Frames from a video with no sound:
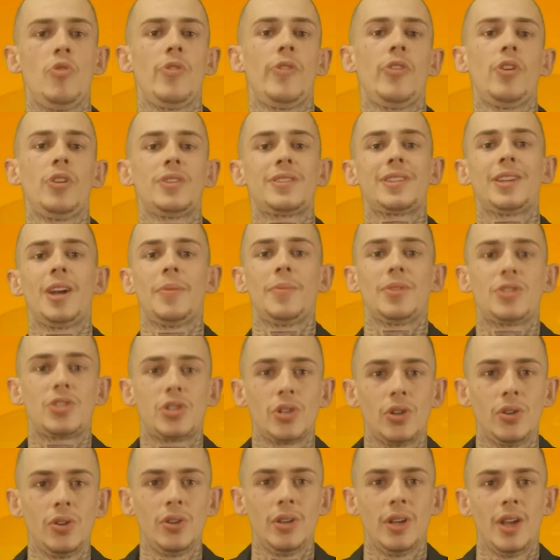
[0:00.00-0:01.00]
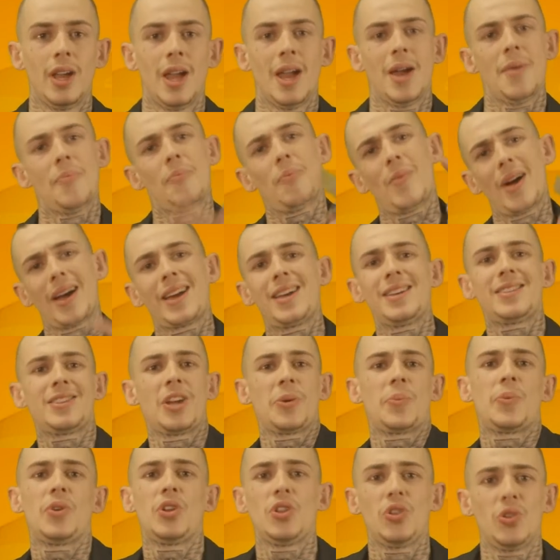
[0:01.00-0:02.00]
Moving on to number 2, Mikey's
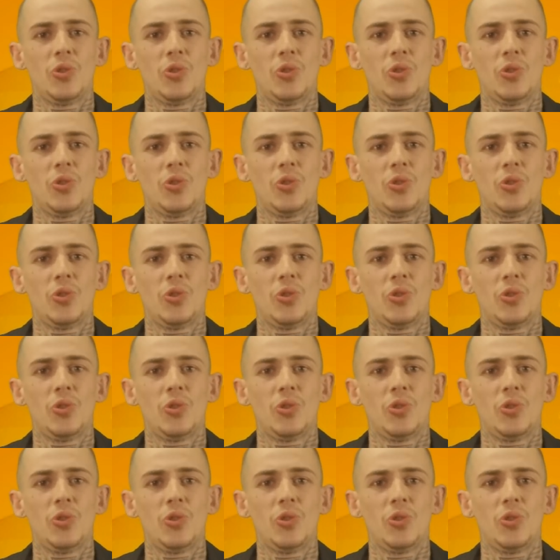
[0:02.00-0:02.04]
opening a